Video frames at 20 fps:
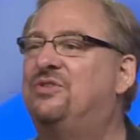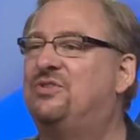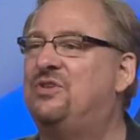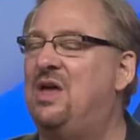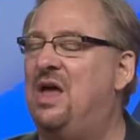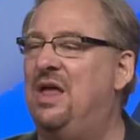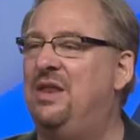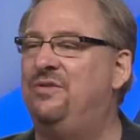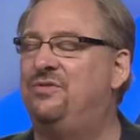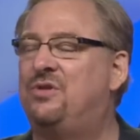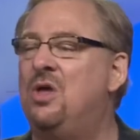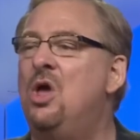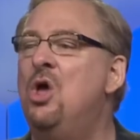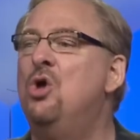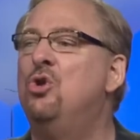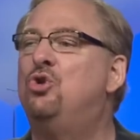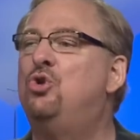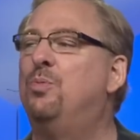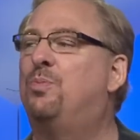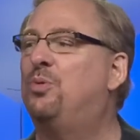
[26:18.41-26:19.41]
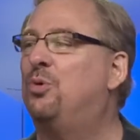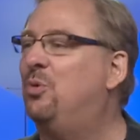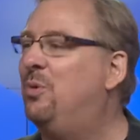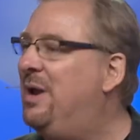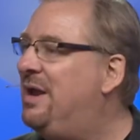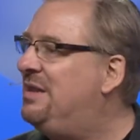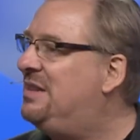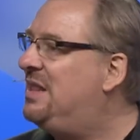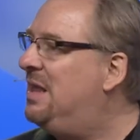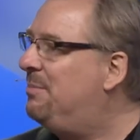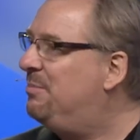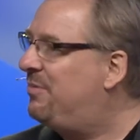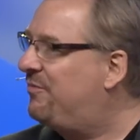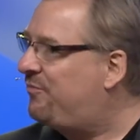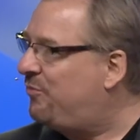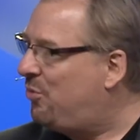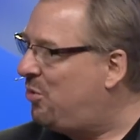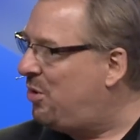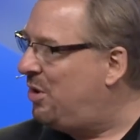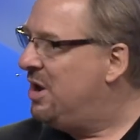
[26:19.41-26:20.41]
sons to parade them
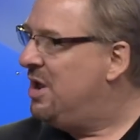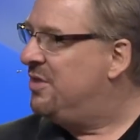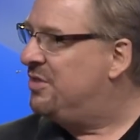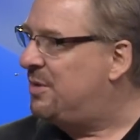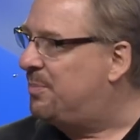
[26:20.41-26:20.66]
before